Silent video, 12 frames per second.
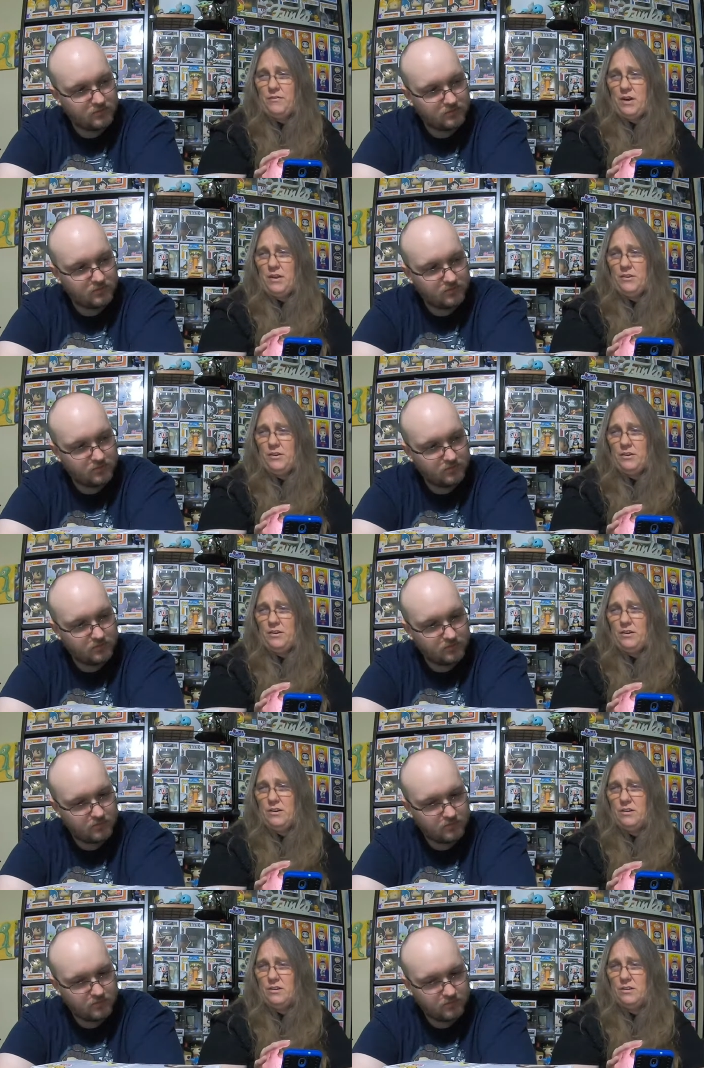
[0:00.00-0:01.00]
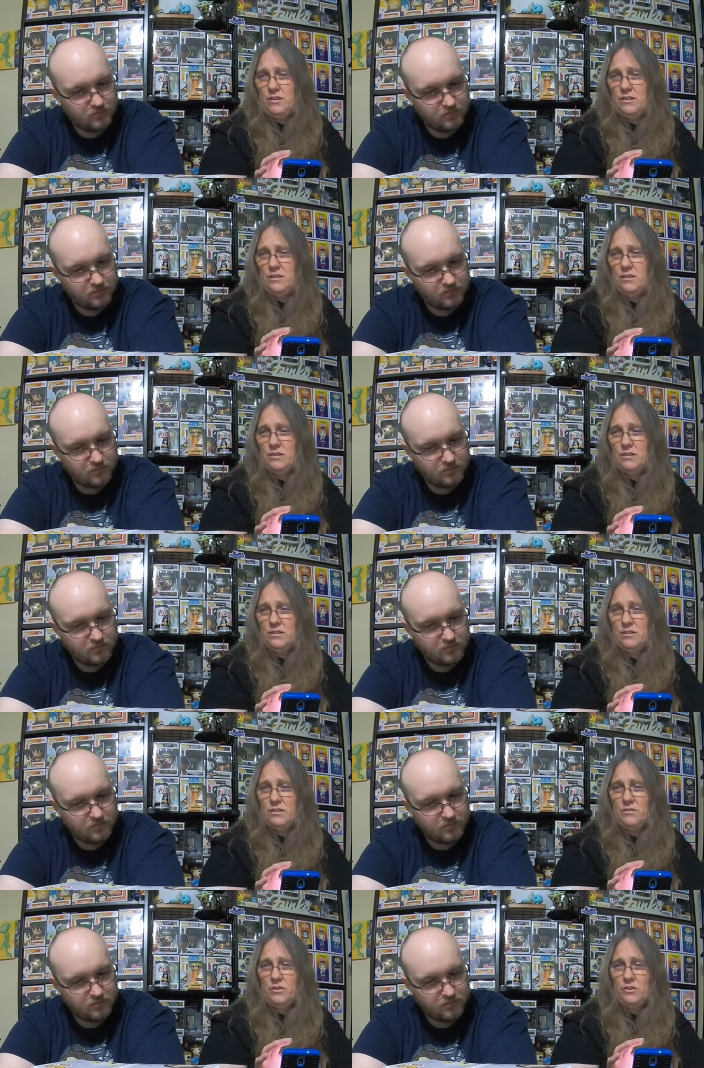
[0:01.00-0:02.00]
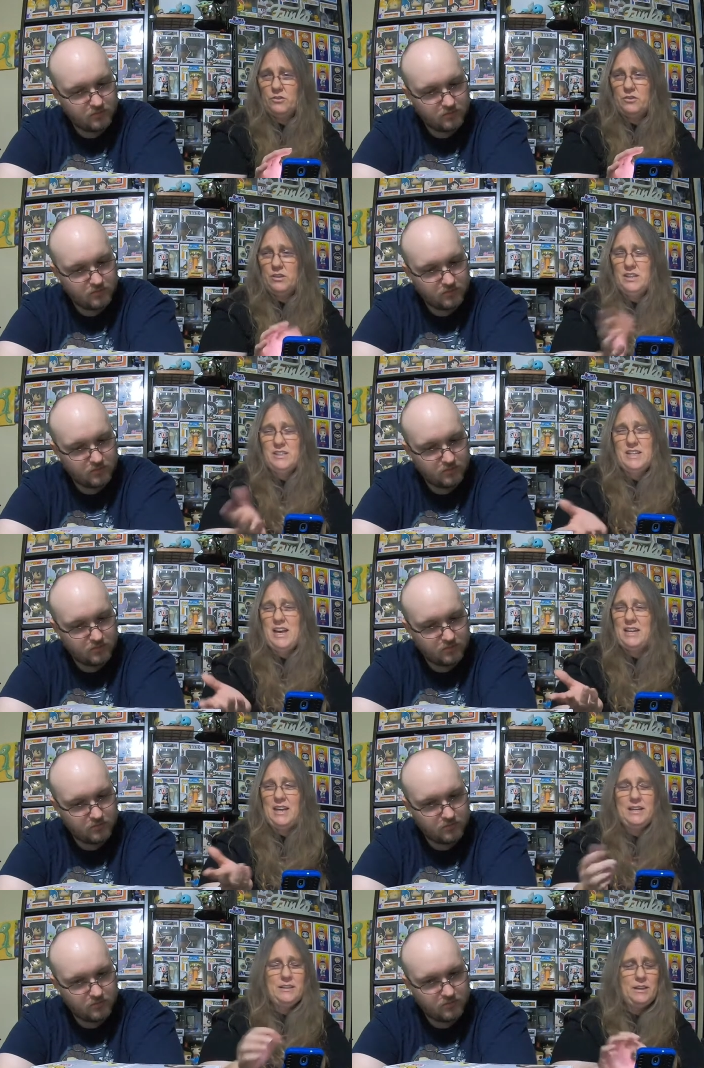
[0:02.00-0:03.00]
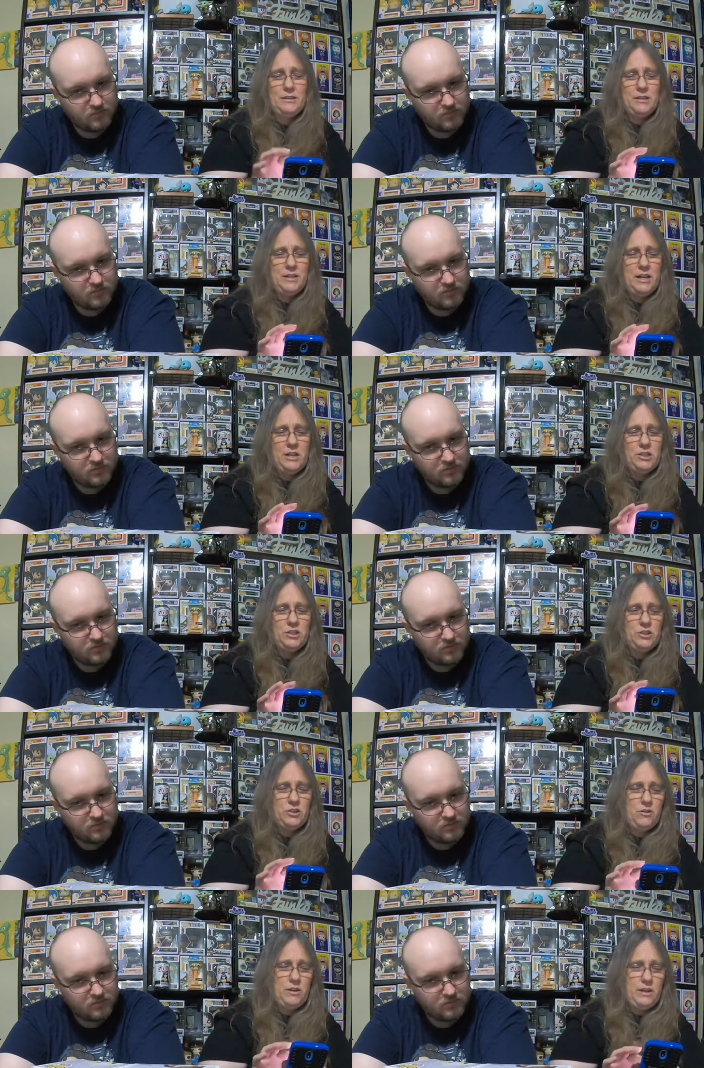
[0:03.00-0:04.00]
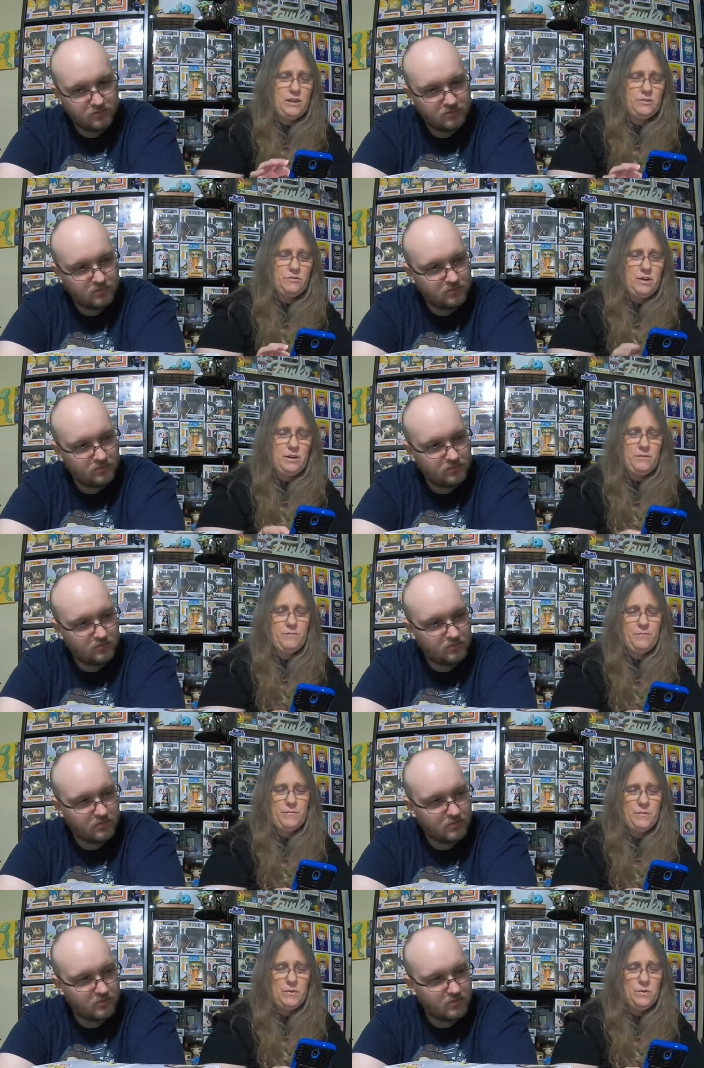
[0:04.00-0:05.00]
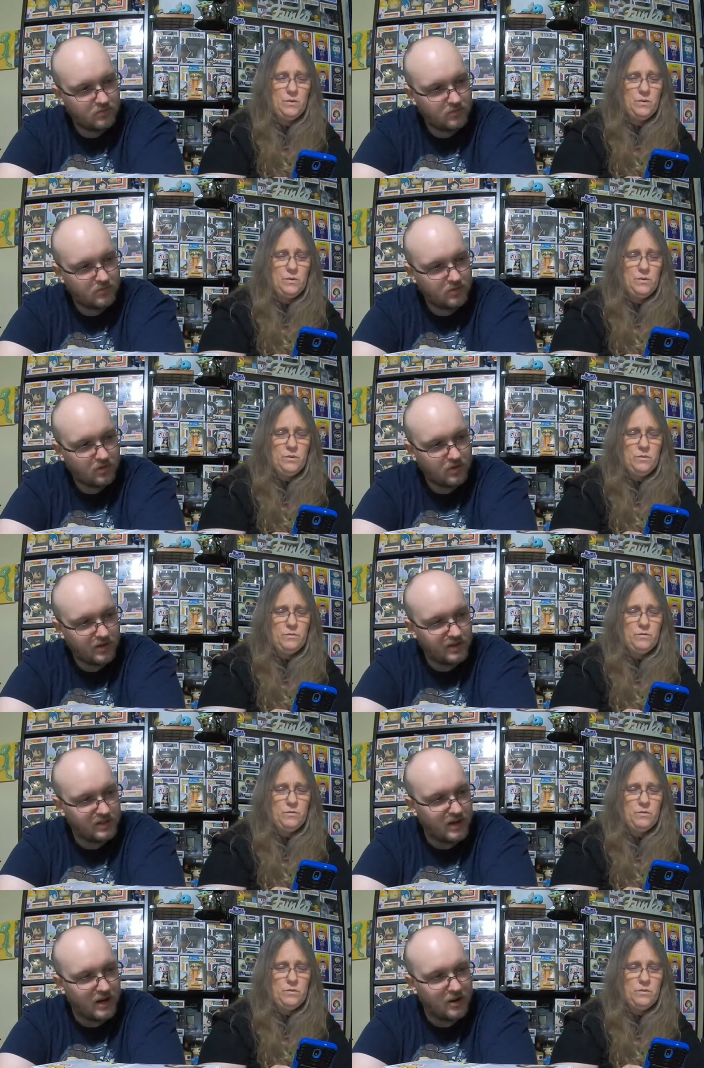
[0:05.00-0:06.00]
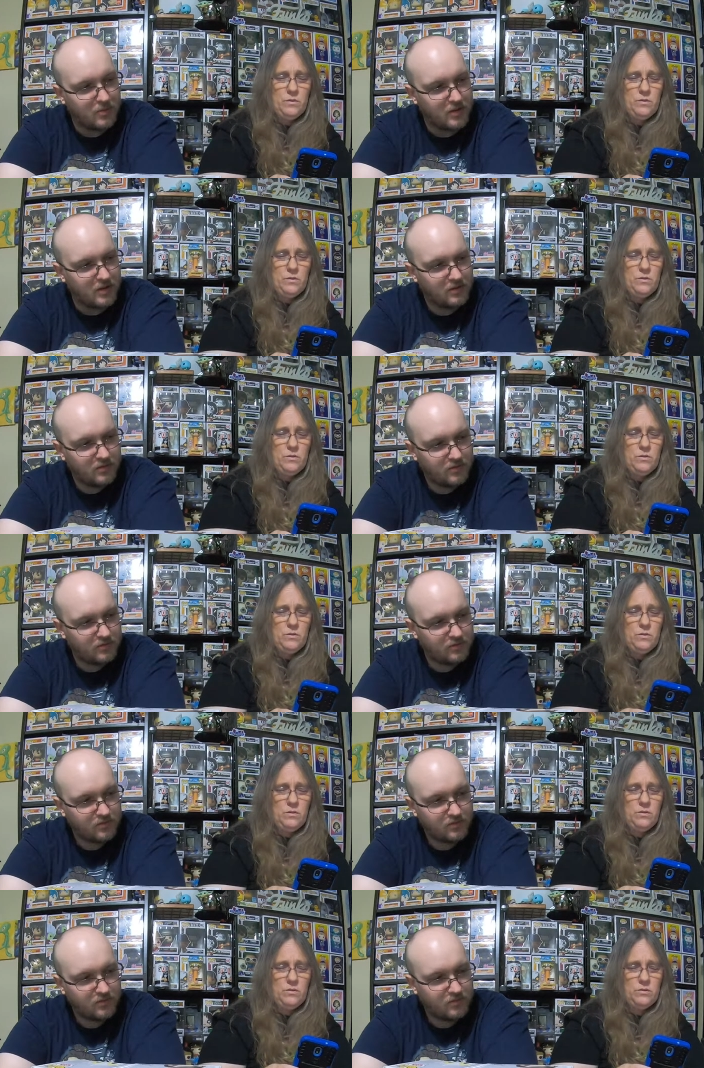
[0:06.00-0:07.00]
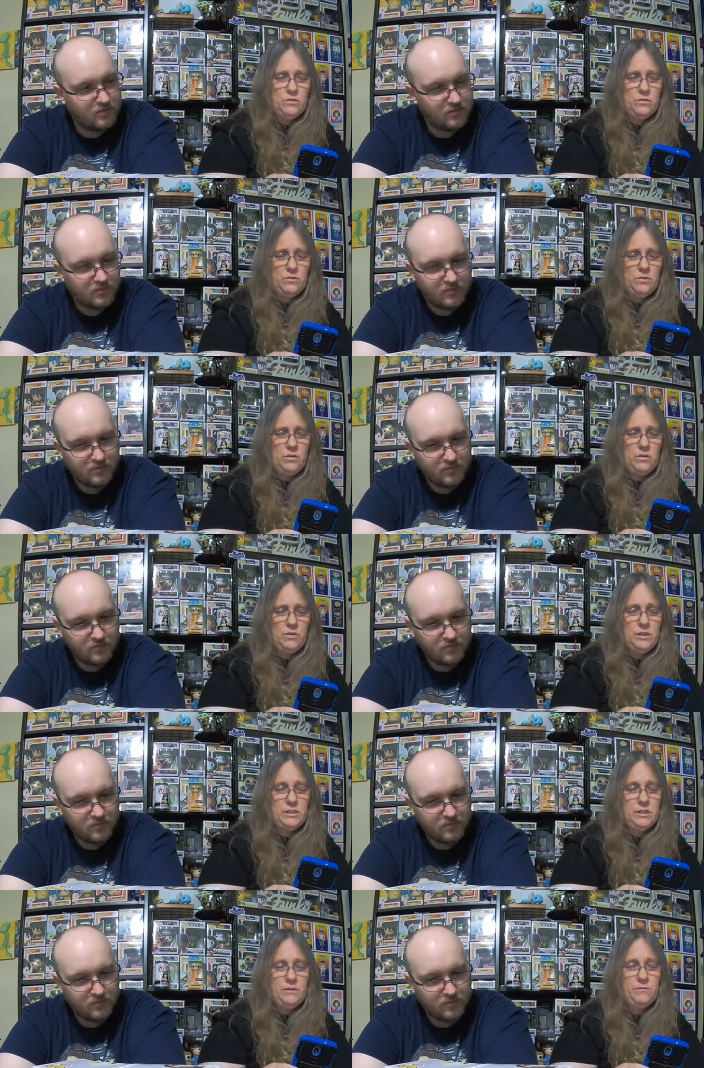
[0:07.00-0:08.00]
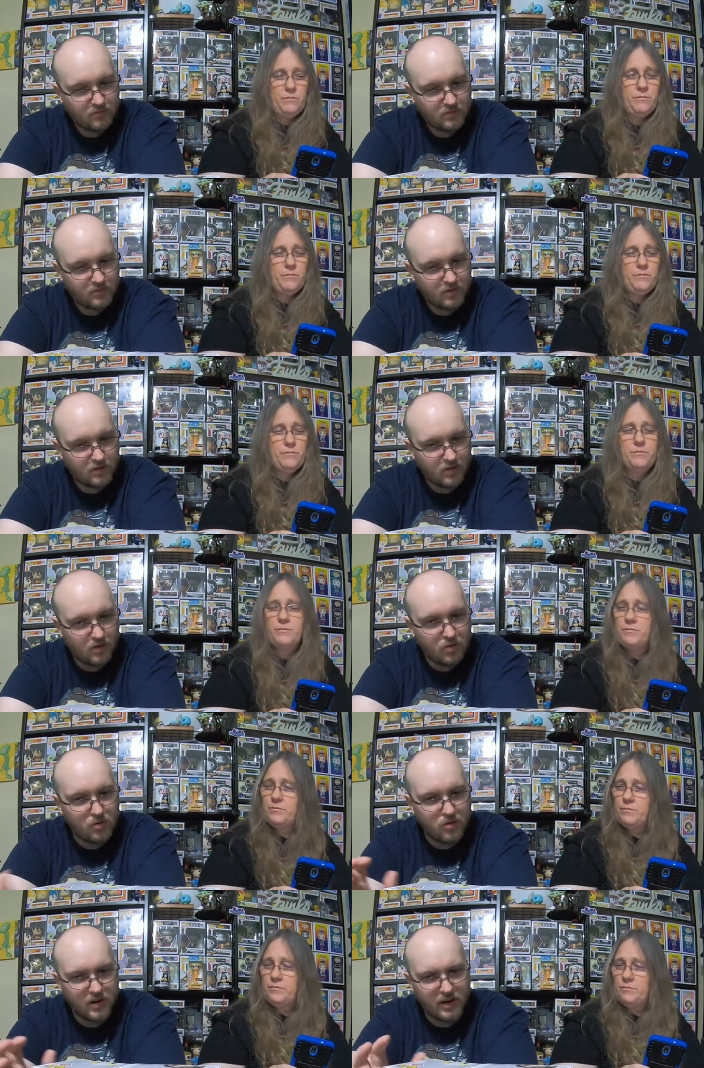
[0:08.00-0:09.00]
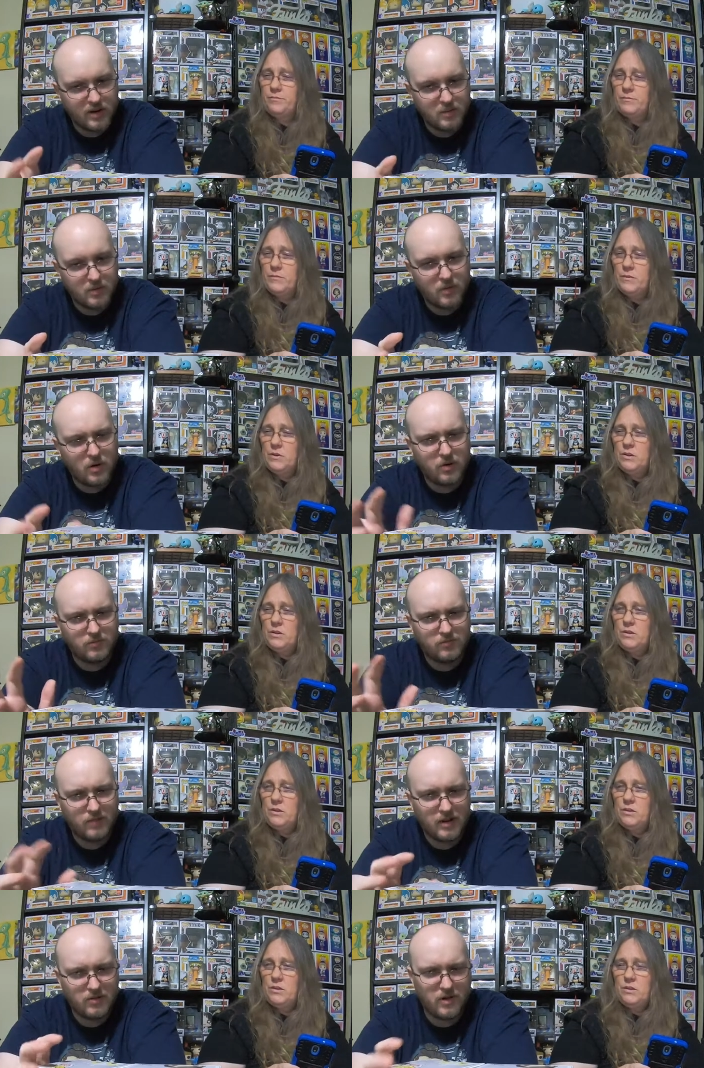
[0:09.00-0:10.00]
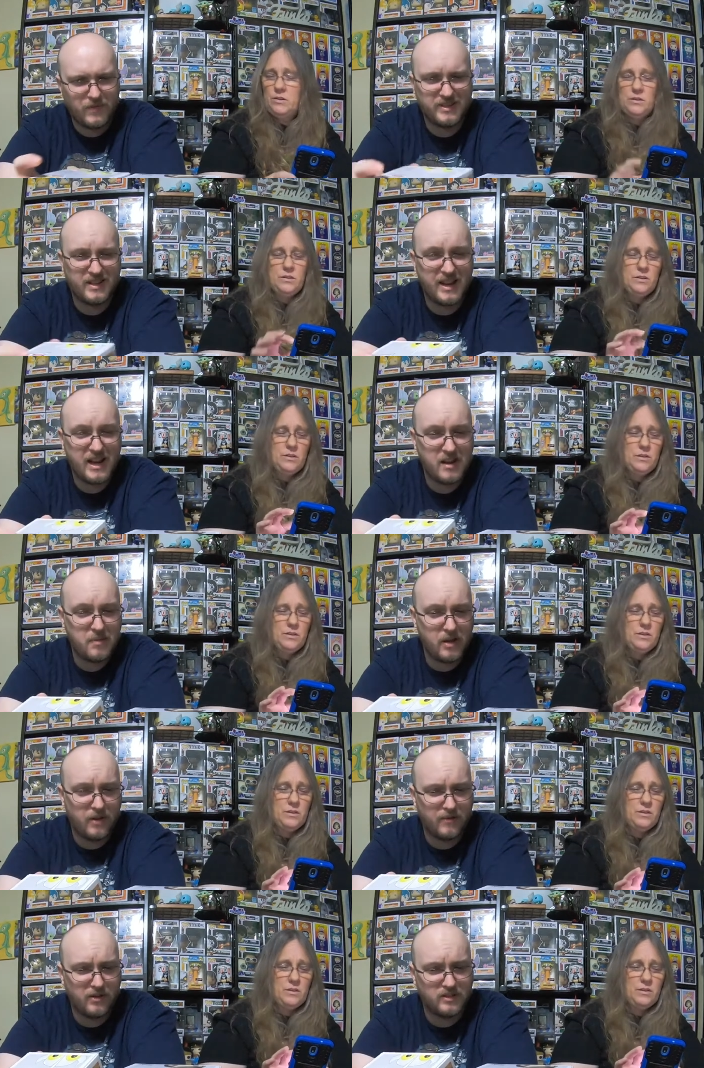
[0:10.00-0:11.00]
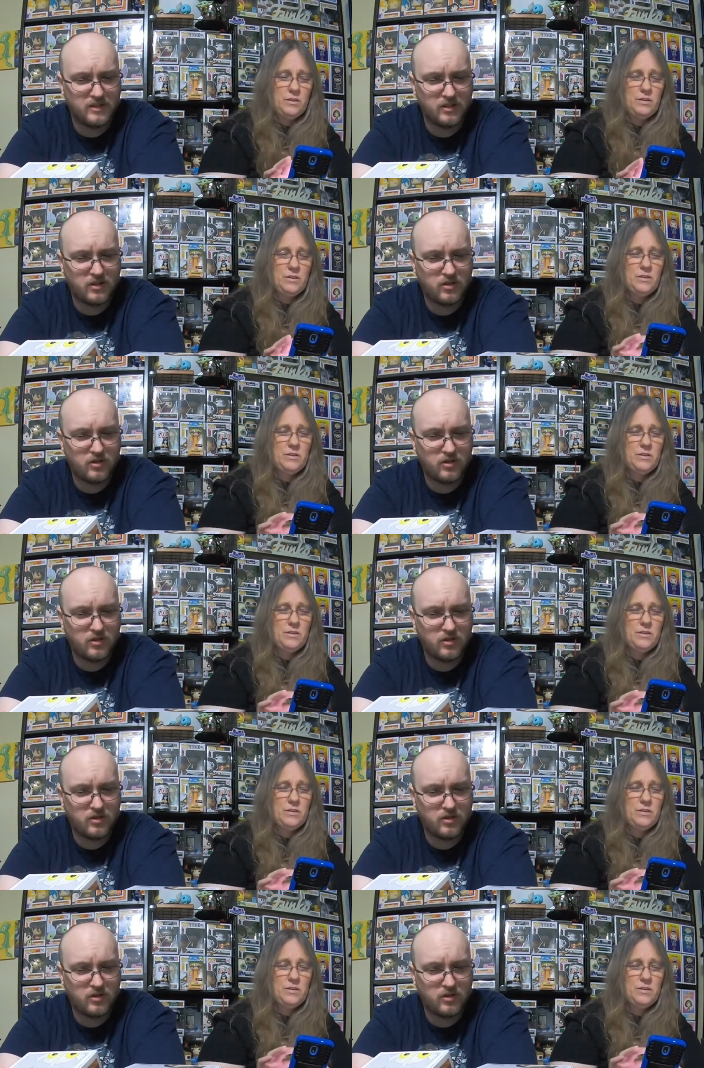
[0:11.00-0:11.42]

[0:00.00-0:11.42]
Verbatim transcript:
Speaker 1: Father of Ultra. Is that like... That's an Asian show, I guess, right?
Speaker 2: It's an anime.
Speaker 1: Is it?
Speaker 2: Old anime. Well, I don't know if it's an anime or it's a